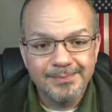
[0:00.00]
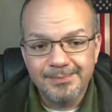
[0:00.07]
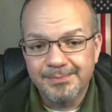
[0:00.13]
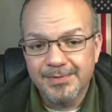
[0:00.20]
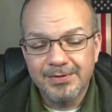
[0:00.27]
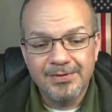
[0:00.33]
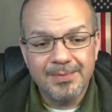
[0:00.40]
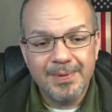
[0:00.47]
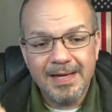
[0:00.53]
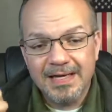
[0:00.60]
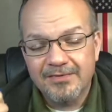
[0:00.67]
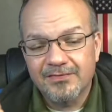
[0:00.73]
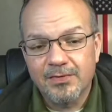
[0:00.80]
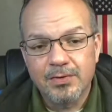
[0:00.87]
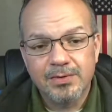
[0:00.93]
Do the pay
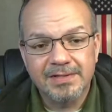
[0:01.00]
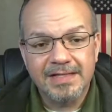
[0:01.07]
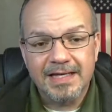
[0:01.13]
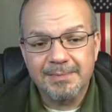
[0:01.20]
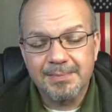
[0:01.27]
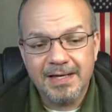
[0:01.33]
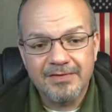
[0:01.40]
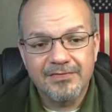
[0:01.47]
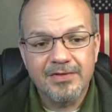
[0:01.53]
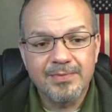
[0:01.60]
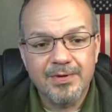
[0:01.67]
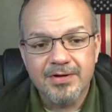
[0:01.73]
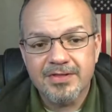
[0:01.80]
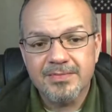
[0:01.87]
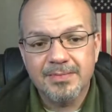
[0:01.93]
it forward thing. Pay for the
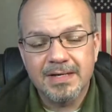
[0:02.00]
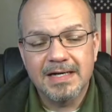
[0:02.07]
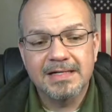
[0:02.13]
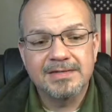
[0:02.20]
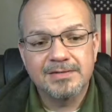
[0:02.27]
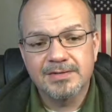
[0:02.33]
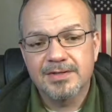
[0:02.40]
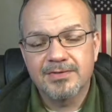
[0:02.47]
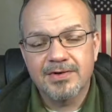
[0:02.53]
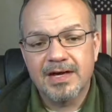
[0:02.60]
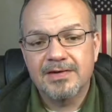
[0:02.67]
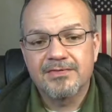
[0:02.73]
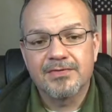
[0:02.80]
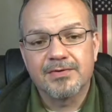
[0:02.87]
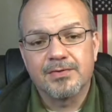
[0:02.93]
person behind you in the
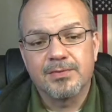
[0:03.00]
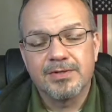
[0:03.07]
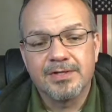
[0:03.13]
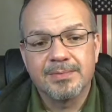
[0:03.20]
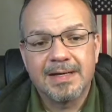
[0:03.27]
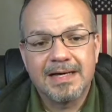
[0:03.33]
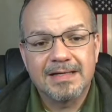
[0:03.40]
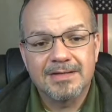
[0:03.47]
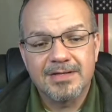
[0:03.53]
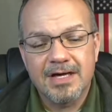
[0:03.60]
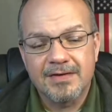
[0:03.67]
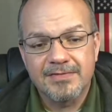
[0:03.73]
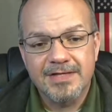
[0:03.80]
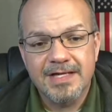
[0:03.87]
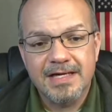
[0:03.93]
drive-thru when you're buying
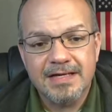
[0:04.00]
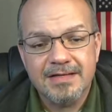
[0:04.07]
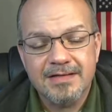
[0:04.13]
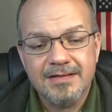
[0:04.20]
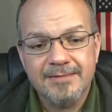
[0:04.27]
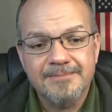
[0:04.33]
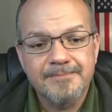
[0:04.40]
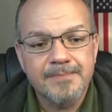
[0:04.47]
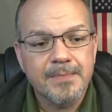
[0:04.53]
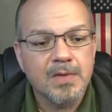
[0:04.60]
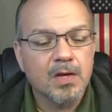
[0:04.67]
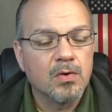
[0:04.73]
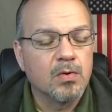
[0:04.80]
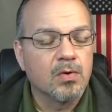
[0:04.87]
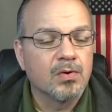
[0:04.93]
Java Jacks.
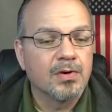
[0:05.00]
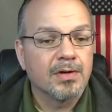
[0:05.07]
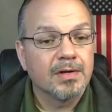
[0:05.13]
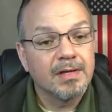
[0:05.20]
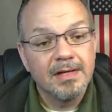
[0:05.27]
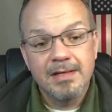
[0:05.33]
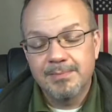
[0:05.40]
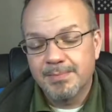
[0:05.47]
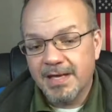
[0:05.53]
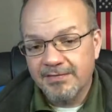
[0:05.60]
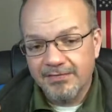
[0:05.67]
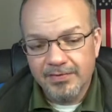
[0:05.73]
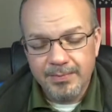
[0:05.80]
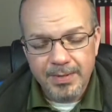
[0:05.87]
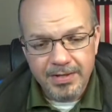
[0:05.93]
Or pay
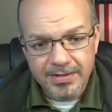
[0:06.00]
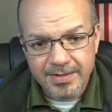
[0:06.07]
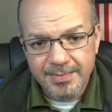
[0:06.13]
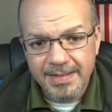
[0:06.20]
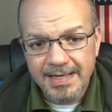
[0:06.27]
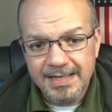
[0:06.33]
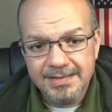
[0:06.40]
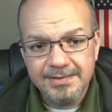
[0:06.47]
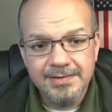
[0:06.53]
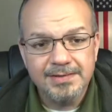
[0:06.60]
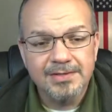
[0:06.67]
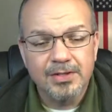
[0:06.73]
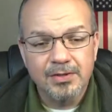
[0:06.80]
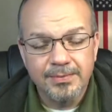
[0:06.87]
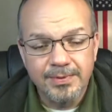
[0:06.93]
for the person behind you in the
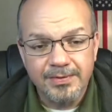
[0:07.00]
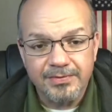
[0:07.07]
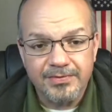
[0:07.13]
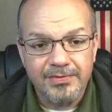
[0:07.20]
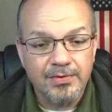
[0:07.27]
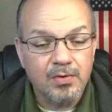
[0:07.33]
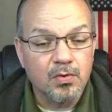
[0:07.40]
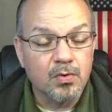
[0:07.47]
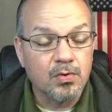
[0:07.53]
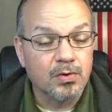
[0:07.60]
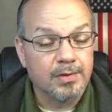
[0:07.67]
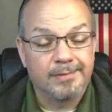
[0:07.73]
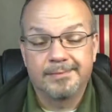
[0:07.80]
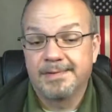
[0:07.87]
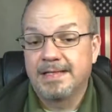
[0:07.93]
toll booth.
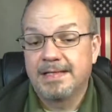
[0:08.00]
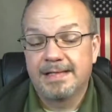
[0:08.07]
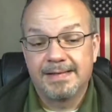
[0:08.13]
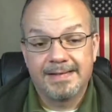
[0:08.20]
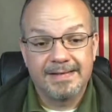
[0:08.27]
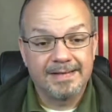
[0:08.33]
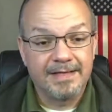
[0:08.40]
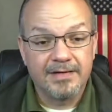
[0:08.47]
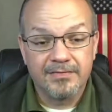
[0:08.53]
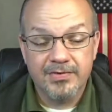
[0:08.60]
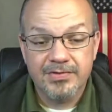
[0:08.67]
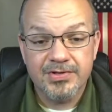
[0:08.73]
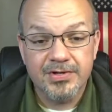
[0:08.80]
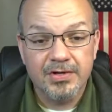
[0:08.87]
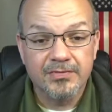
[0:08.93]
Or give your
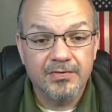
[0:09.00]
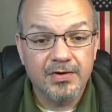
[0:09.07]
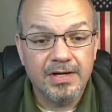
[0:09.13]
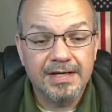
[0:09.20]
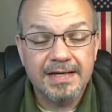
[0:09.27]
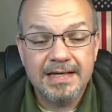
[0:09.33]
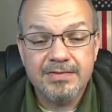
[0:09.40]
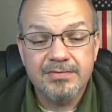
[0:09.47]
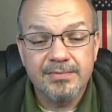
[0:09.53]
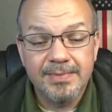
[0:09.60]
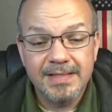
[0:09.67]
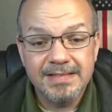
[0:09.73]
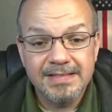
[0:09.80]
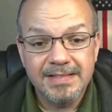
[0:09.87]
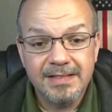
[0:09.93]
server an extra
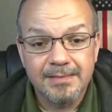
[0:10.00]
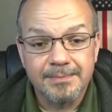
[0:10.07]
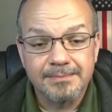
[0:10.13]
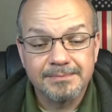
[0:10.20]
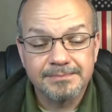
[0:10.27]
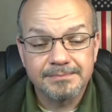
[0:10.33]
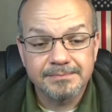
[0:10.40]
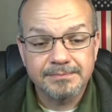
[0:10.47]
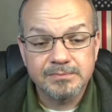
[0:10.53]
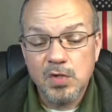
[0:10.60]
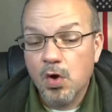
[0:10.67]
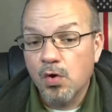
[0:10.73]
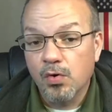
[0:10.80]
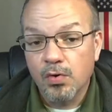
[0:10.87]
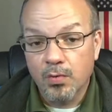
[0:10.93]
big tip.
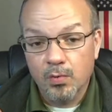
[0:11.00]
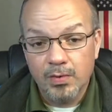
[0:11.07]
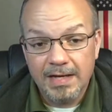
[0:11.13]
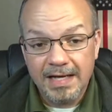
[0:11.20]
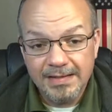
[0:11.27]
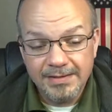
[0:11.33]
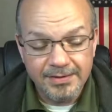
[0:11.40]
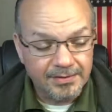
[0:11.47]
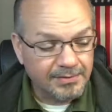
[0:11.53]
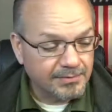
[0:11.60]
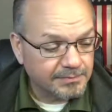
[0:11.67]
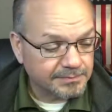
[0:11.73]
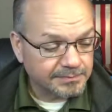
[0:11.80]
Or what I do,